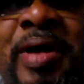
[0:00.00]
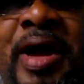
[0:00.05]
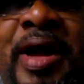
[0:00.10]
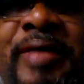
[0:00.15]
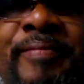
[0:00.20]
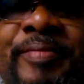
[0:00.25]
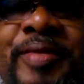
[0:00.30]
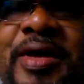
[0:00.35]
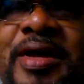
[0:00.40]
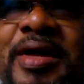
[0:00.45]

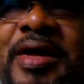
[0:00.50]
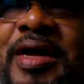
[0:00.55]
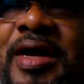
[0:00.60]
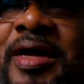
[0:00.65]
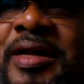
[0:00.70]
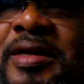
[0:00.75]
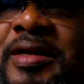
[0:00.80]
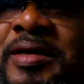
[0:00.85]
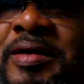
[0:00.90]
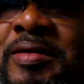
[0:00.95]
And you
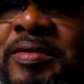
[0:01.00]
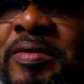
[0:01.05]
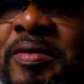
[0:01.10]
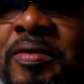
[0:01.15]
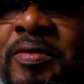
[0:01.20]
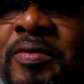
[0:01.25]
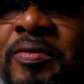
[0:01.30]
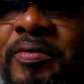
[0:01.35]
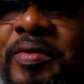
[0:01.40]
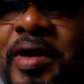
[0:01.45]
know,
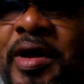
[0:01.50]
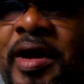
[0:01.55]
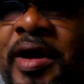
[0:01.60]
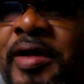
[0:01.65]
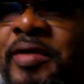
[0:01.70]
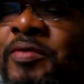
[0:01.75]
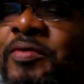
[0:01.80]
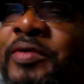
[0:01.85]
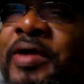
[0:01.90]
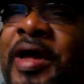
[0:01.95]
I don't
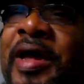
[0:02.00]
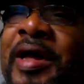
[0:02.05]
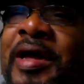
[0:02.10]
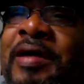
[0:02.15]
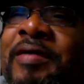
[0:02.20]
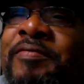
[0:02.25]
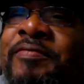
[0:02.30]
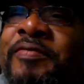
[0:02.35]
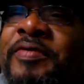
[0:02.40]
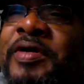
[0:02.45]
have
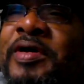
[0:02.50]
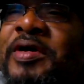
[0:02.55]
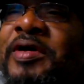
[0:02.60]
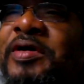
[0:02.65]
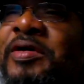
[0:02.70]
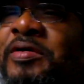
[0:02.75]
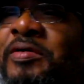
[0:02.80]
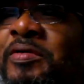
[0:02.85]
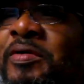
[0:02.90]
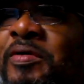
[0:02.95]
you
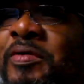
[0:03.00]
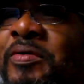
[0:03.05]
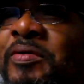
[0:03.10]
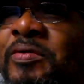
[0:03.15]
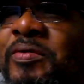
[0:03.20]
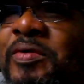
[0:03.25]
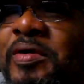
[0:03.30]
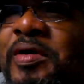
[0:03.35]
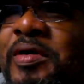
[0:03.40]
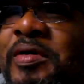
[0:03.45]
know,
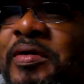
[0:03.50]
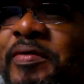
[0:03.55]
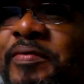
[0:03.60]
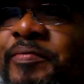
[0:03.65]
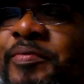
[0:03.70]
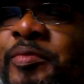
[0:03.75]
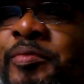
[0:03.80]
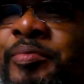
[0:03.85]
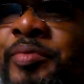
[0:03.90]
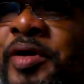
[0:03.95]
but
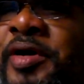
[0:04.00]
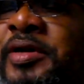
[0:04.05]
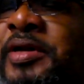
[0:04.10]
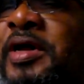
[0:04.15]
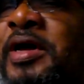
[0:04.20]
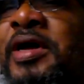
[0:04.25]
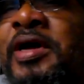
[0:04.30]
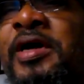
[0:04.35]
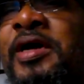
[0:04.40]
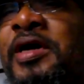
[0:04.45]
a
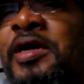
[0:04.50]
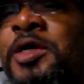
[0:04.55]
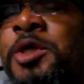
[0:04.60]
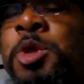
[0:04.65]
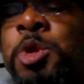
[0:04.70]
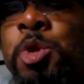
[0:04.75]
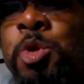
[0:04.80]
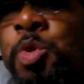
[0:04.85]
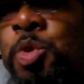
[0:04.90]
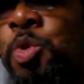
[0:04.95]
true